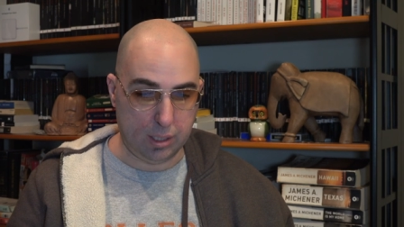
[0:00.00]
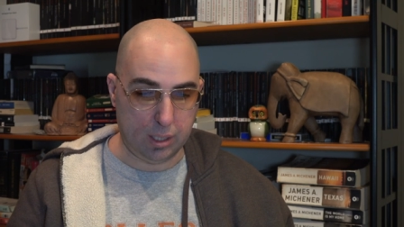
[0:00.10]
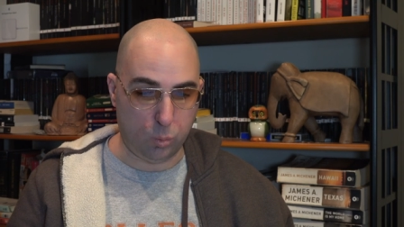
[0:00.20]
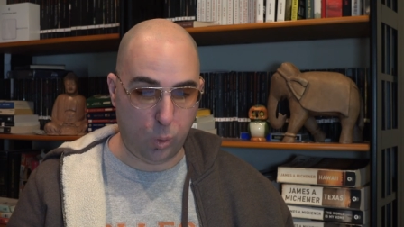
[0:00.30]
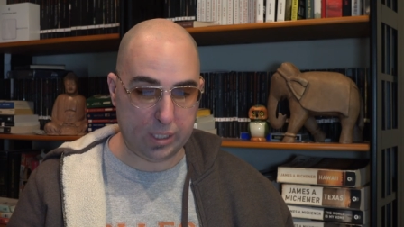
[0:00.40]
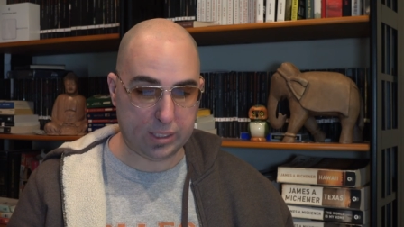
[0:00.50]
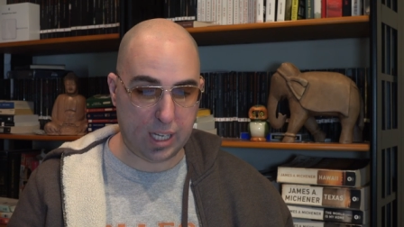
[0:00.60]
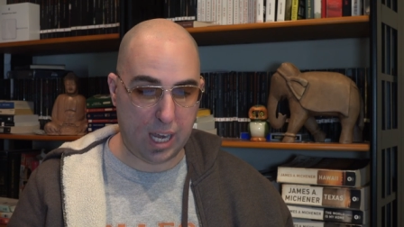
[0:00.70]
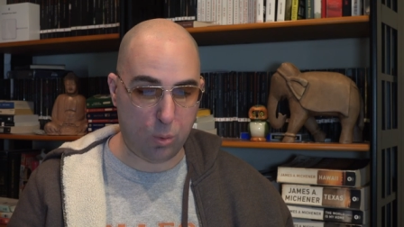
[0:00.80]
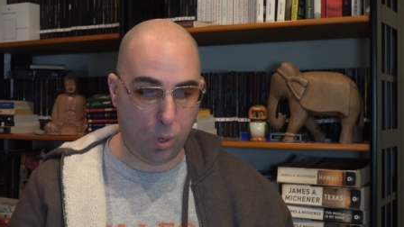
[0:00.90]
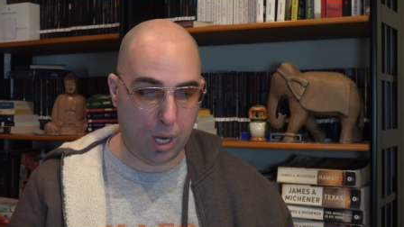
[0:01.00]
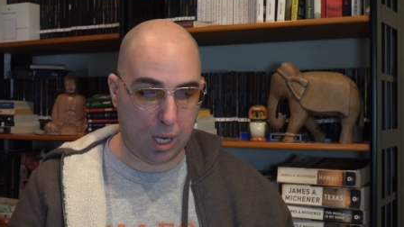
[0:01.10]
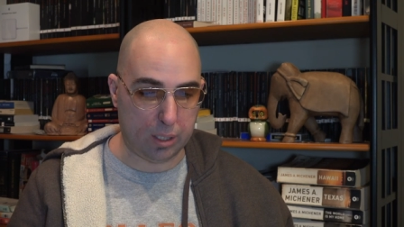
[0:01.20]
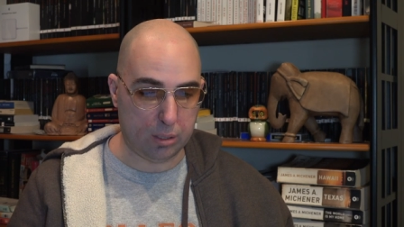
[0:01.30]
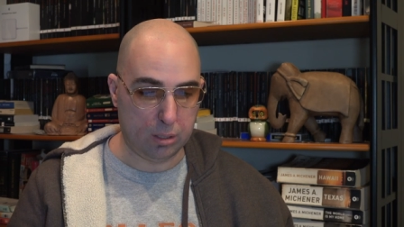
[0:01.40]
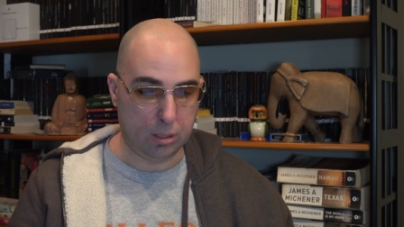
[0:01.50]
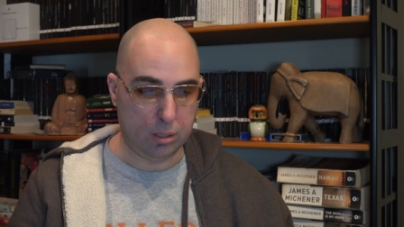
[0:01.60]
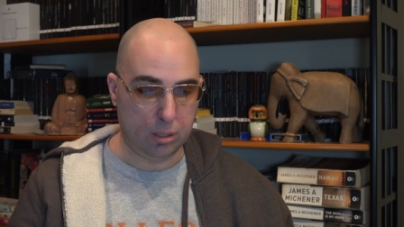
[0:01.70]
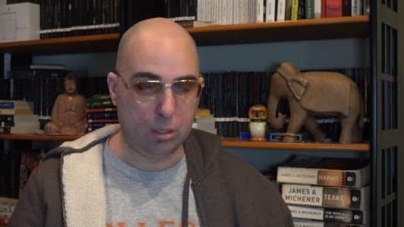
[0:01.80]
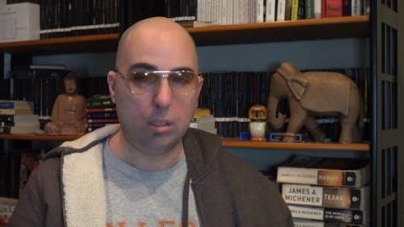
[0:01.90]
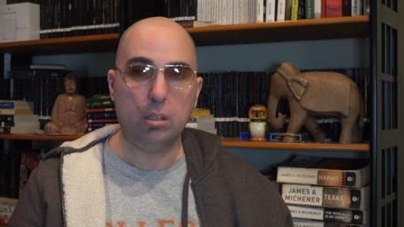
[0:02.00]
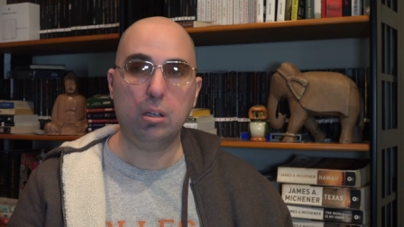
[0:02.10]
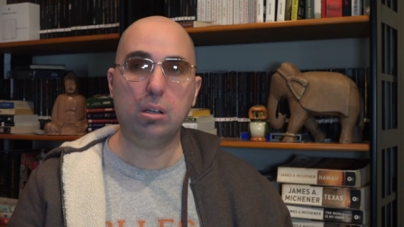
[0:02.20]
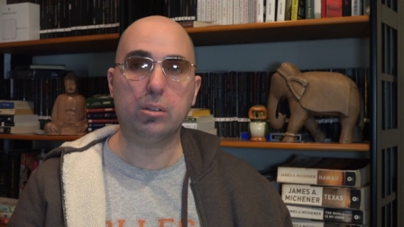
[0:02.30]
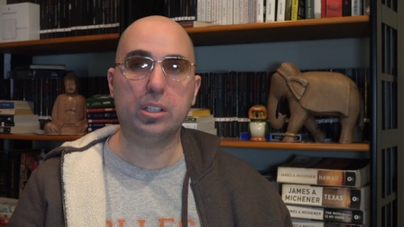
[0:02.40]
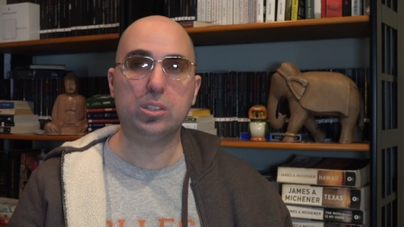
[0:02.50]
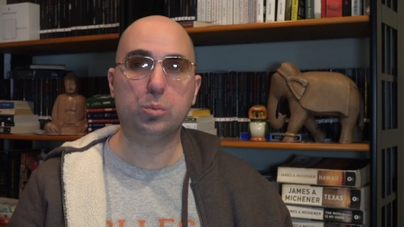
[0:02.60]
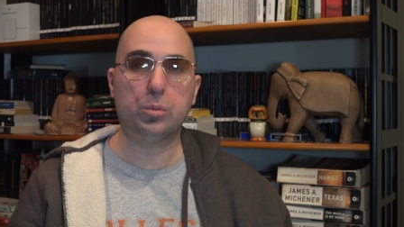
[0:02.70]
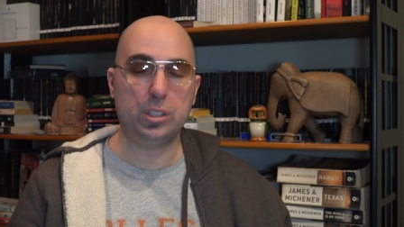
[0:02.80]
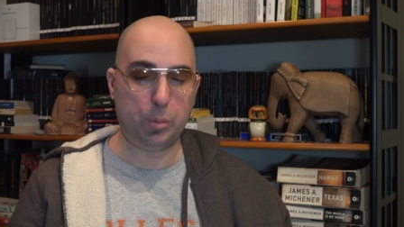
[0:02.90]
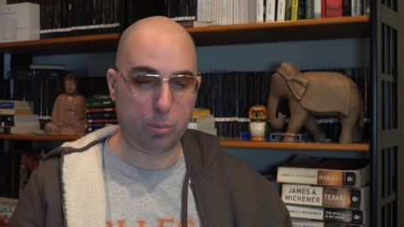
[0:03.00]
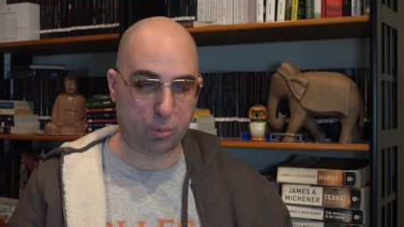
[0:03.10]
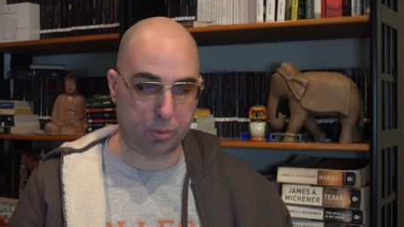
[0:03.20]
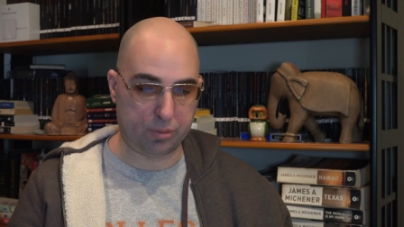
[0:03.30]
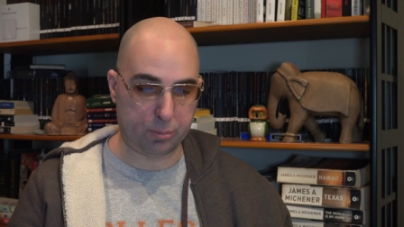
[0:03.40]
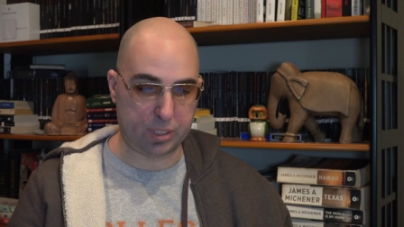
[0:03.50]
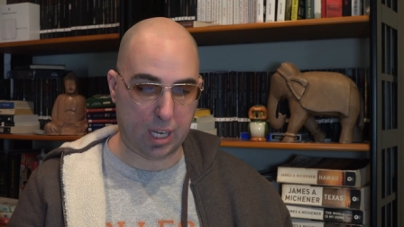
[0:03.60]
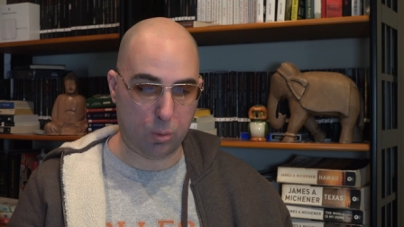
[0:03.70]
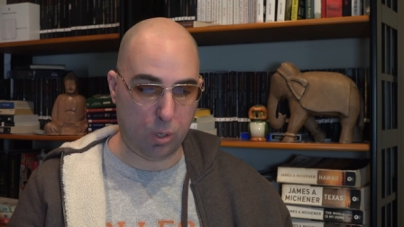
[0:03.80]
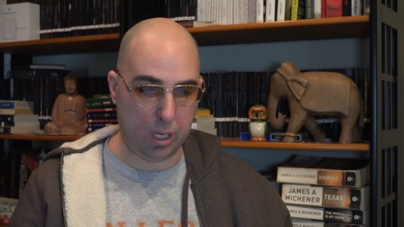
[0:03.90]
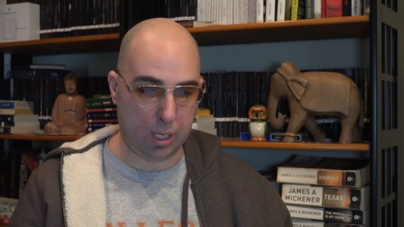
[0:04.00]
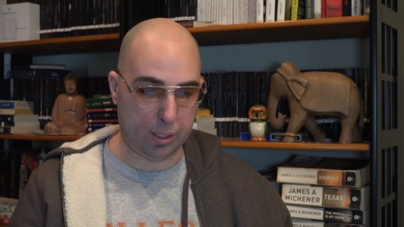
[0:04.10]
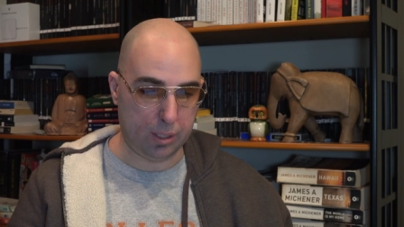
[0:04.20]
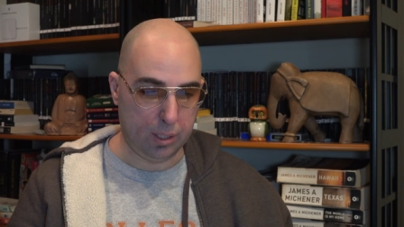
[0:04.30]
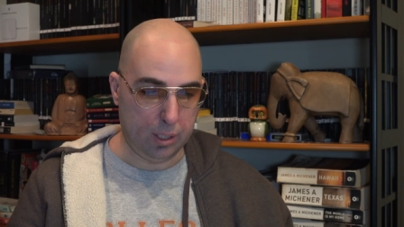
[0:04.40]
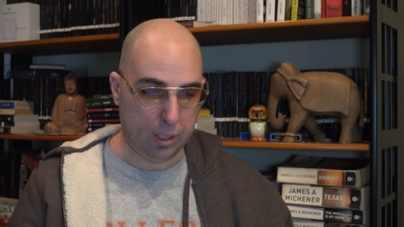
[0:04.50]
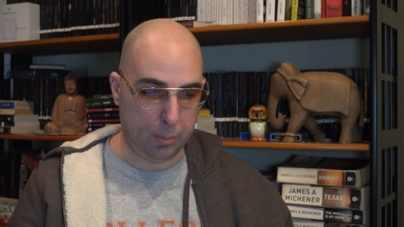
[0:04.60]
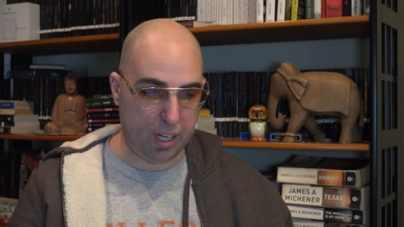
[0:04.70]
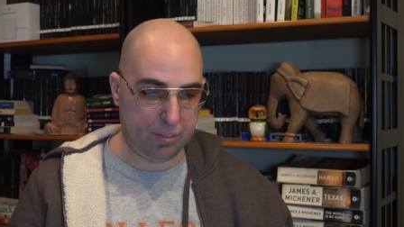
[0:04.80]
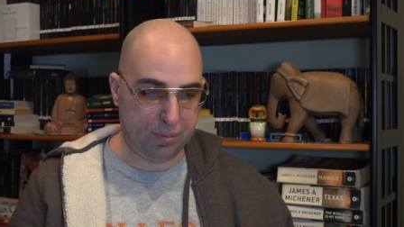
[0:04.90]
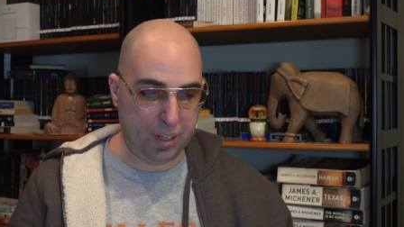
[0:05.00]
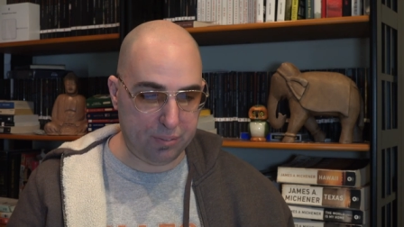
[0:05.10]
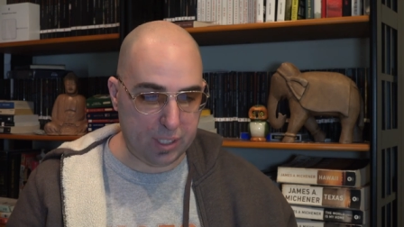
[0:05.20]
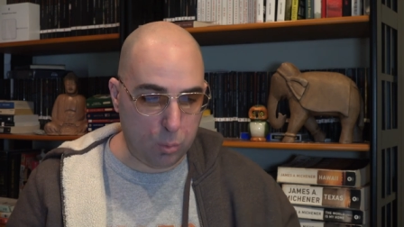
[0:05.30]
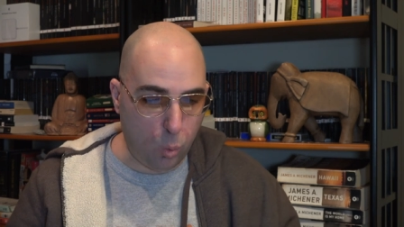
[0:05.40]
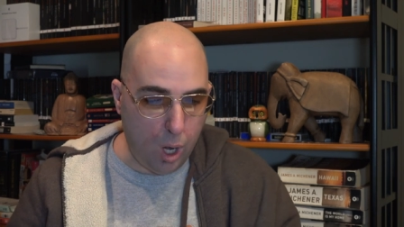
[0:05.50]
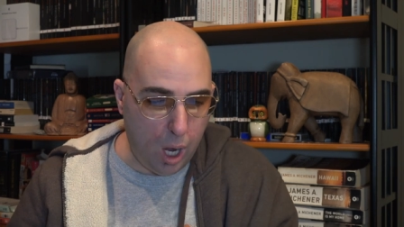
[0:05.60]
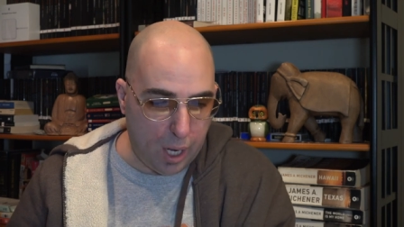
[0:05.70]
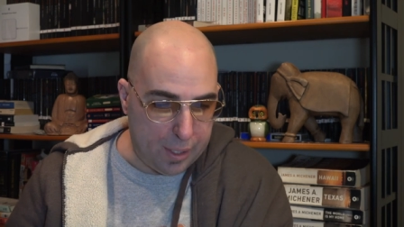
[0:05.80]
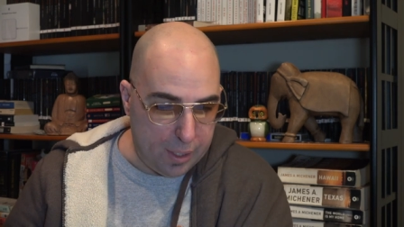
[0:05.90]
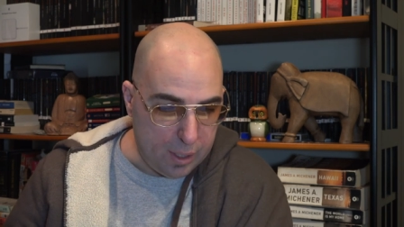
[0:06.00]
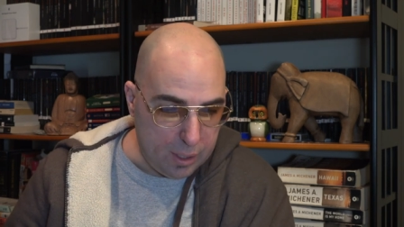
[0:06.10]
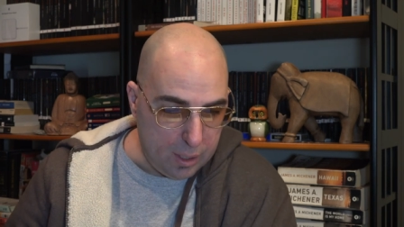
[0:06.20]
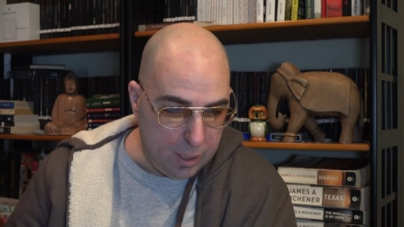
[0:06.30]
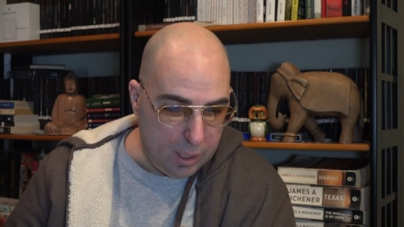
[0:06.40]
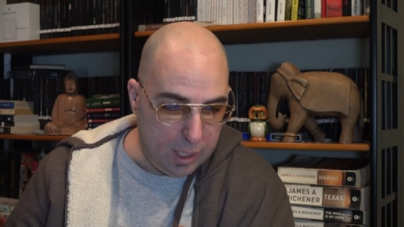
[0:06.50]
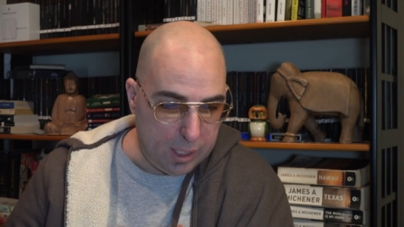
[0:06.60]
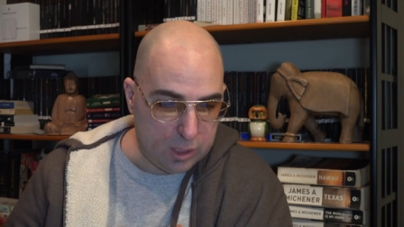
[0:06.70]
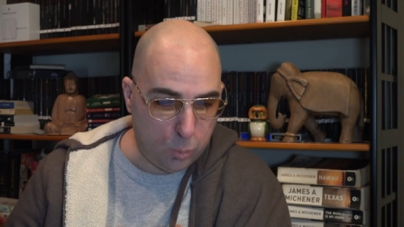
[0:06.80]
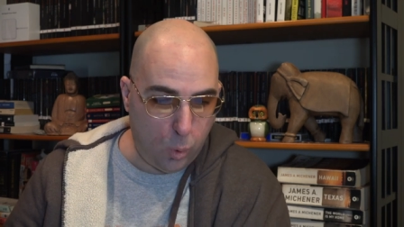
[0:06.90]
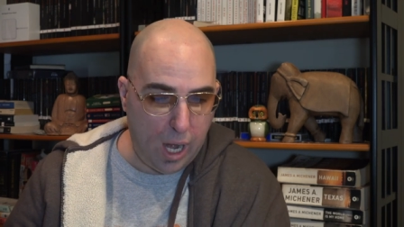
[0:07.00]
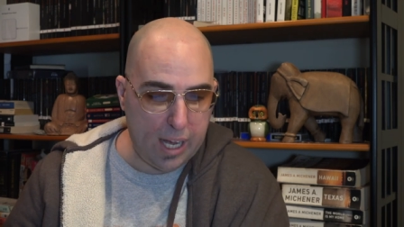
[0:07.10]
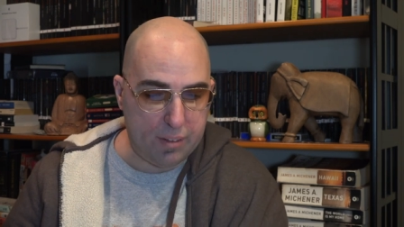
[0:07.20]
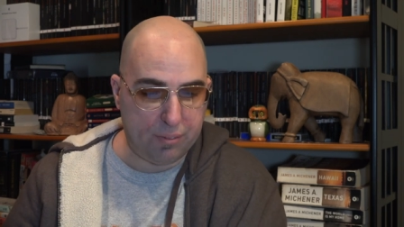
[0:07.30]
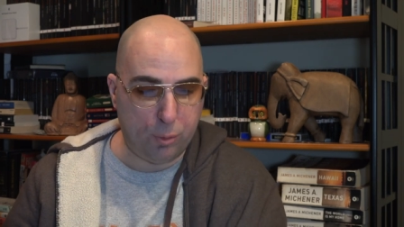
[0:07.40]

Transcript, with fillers: in West Taiwan oh, these, these people were from Taiwan. The man 51 and his wife